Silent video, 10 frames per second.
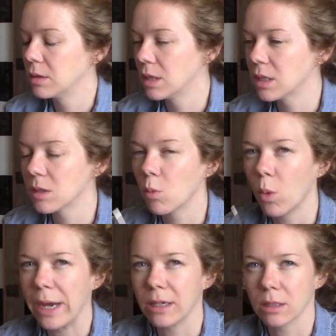doesn't
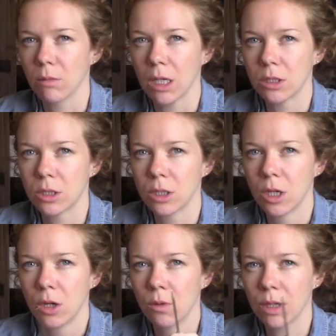weigh as much.
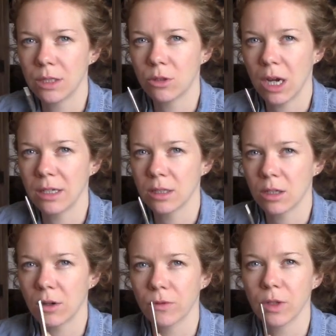When I try and
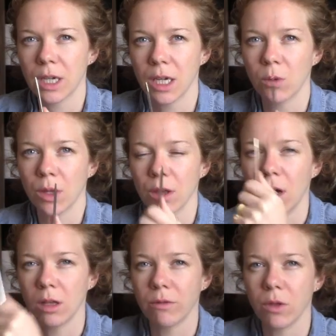start flicking with
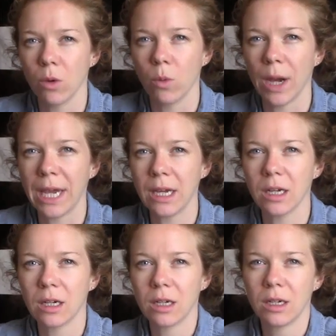all of the
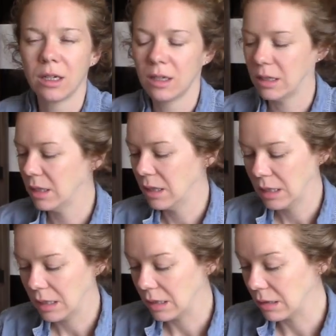weight,
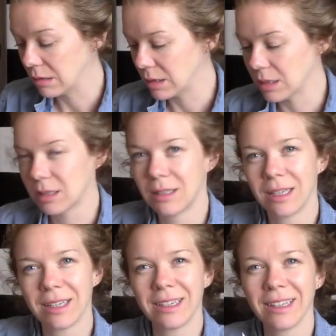I don't know, just
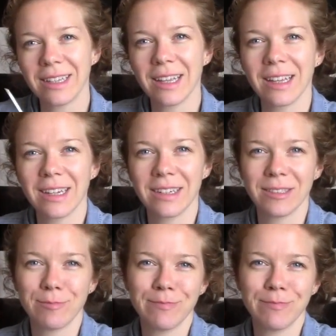like that one off.